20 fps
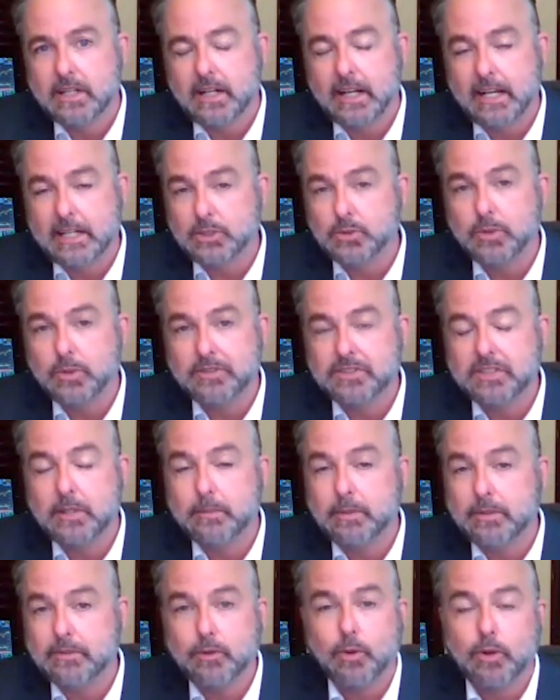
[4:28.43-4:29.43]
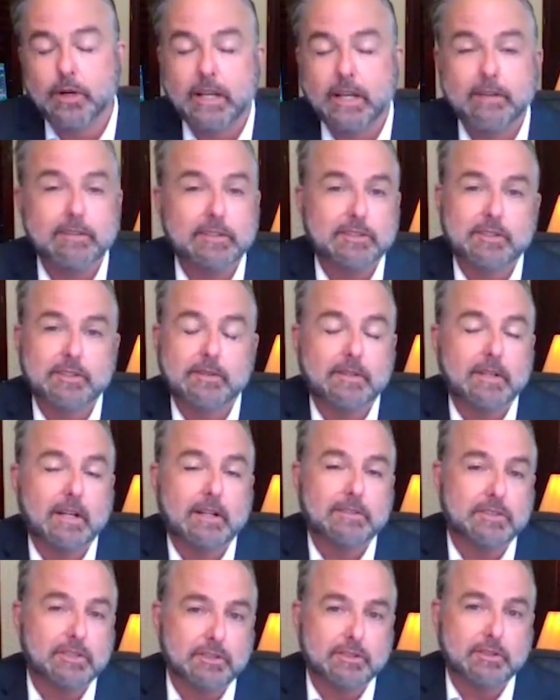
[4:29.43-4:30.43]
uh, as we've seen before, even
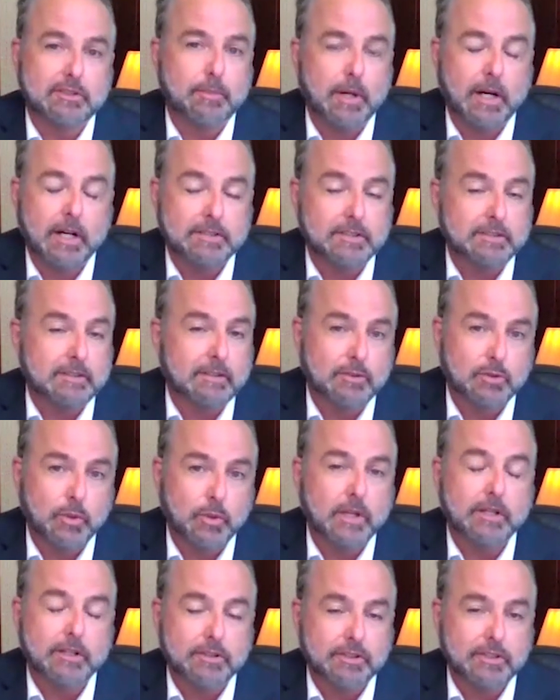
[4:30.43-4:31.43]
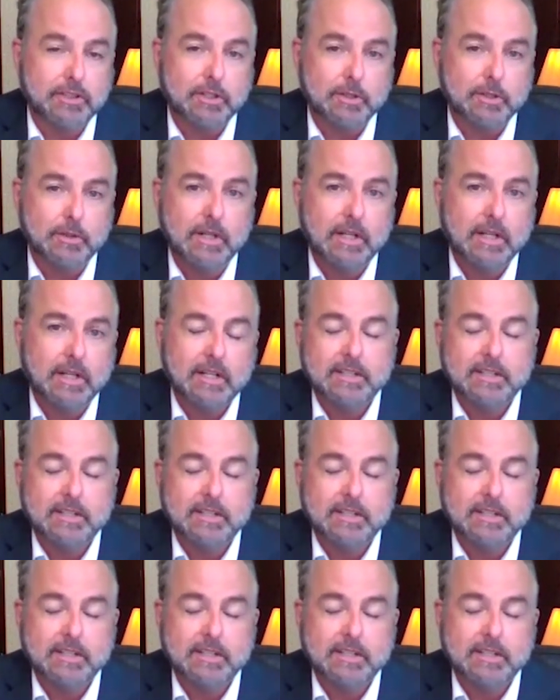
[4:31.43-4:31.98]
sometimes just a positive tweet or two